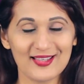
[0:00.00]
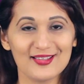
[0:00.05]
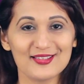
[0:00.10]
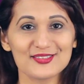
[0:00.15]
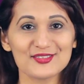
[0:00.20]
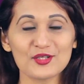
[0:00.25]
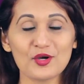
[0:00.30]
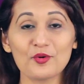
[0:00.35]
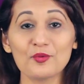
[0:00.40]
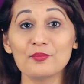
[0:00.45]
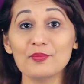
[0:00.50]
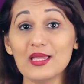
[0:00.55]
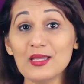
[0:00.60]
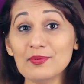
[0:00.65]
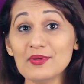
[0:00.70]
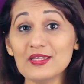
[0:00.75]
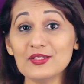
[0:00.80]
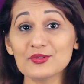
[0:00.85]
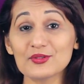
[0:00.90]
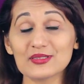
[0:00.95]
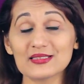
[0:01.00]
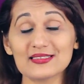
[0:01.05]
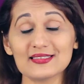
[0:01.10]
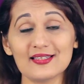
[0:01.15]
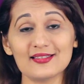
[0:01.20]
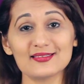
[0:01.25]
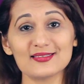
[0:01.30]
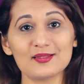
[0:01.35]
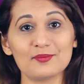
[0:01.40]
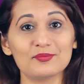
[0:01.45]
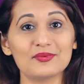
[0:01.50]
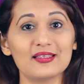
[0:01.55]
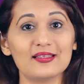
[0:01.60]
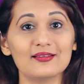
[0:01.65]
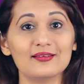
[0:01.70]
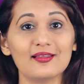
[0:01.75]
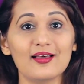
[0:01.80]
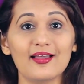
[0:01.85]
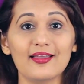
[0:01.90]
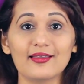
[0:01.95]
So, maybe you could say
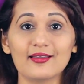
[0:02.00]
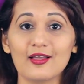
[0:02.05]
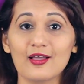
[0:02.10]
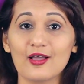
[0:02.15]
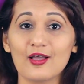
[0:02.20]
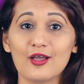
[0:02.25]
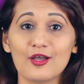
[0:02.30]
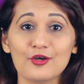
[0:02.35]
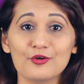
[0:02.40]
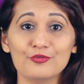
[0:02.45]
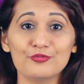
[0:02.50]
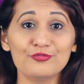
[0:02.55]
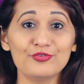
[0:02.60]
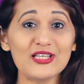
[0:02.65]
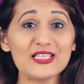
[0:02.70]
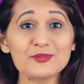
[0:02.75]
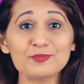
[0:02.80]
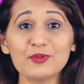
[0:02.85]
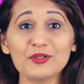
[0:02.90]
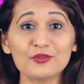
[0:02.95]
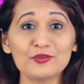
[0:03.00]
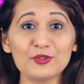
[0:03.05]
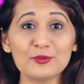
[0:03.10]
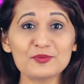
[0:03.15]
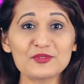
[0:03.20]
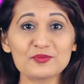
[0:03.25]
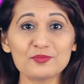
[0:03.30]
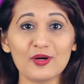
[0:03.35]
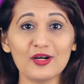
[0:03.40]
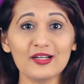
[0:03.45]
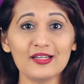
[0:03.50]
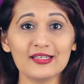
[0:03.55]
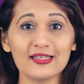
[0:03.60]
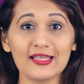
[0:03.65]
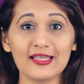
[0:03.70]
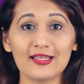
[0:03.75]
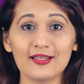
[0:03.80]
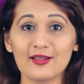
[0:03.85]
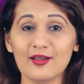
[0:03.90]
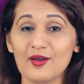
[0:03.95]
something like Facebook groups
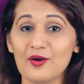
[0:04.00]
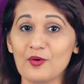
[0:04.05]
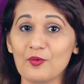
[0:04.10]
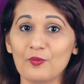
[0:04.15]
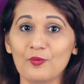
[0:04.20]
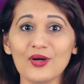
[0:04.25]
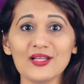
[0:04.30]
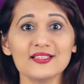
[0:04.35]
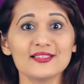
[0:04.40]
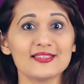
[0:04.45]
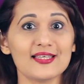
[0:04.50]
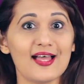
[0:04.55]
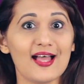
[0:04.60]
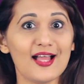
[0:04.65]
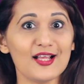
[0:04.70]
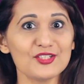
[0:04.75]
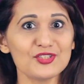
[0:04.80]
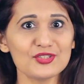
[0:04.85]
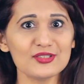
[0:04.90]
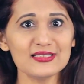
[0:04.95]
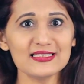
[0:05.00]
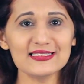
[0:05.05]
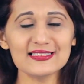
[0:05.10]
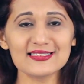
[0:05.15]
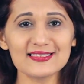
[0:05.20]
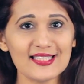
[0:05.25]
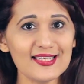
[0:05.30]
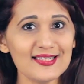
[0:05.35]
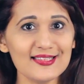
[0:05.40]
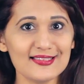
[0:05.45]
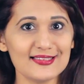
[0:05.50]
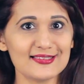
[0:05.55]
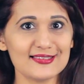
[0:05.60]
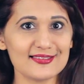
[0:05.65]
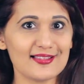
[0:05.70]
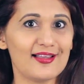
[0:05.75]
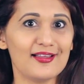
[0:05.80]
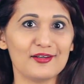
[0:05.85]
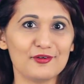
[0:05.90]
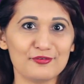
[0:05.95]
marketing what to actually say
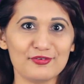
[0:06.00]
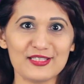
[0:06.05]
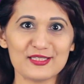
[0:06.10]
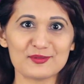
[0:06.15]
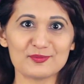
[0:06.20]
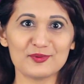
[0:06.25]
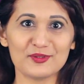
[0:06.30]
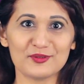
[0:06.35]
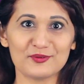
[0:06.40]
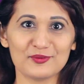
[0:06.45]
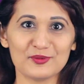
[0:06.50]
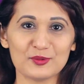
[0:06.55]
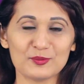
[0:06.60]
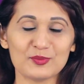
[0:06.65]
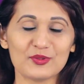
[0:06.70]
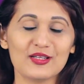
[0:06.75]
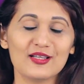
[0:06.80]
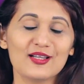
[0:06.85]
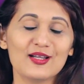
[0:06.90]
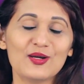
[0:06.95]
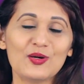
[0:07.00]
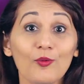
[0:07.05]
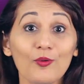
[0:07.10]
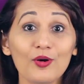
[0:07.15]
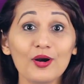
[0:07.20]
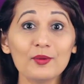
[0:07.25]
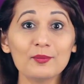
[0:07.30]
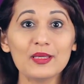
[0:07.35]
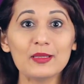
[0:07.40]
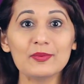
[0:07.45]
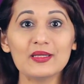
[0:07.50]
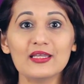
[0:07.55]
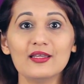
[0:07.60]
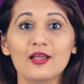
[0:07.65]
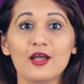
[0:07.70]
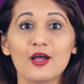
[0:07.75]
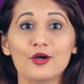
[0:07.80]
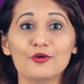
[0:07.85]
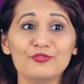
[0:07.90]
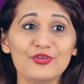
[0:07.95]
inside a Facebook group. Or
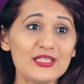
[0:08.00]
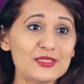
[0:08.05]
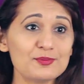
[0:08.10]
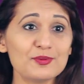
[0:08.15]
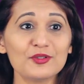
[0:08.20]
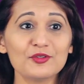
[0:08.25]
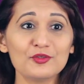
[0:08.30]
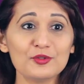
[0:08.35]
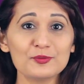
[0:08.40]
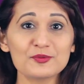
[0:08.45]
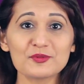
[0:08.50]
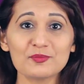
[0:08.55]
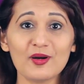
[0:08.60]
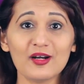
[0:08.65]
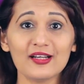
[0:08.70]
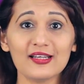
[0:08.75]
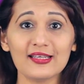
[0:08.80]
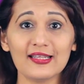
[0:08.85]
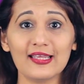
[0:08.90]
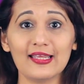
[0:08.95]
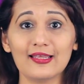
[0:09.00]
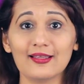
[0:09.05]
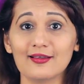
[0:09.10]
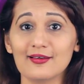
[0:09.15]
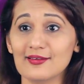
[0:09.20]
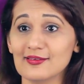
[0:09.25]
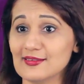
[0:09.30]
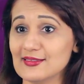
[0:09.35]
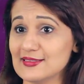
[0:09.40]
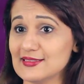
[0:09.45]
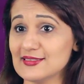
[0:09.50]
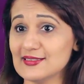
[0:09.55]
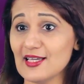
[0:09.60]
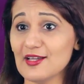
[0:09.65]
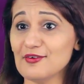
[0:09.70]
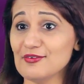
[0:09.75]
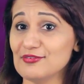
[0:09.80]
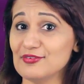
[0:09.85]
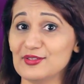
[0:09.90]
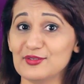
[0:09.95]
maybe Facebook groups marketing, the
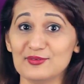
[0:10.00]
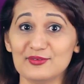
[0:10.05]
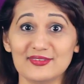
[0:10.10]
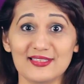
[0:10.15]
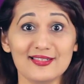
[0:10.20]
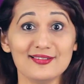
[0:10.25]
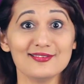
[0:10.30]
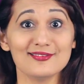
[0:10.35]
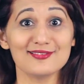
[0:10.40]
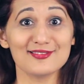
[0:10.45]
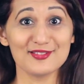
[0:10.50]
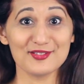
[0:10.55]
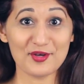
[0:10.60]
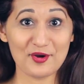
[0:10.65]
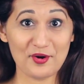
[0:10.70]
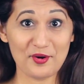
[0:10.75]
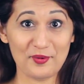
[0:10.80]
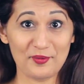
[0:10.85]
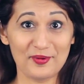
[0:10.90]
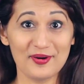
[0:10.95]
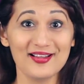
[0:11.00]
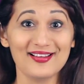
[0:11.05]
stuff you didn't know,